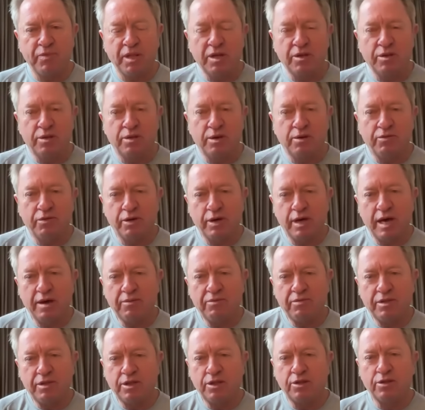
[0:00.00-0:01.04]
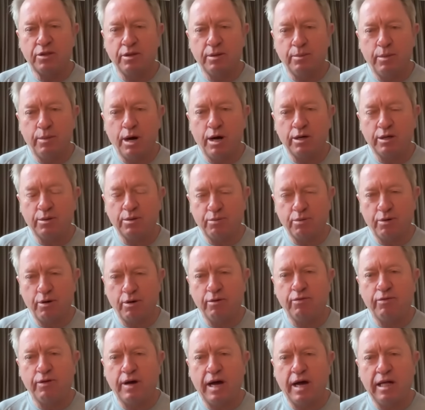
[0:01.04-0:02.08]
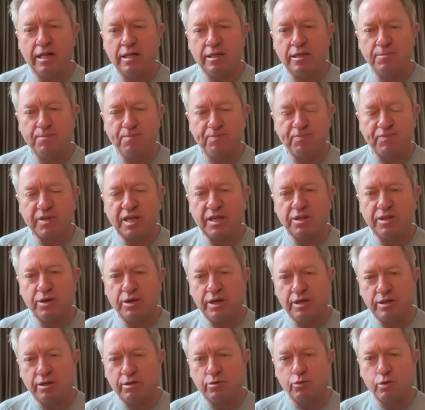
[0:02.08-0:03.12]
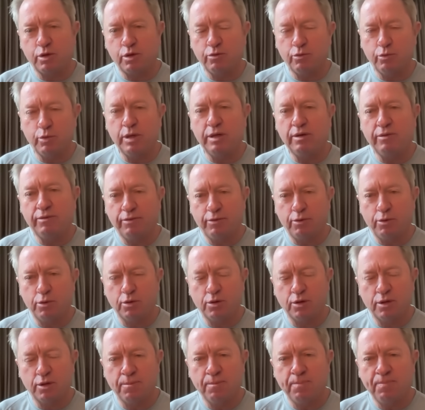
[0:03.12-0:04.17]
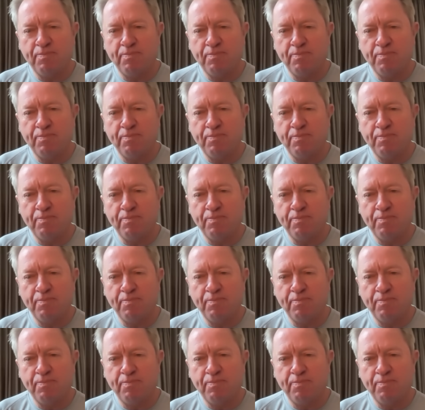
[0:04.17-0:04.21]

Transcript: So if you have just the mast profile and you hit it with a wind force,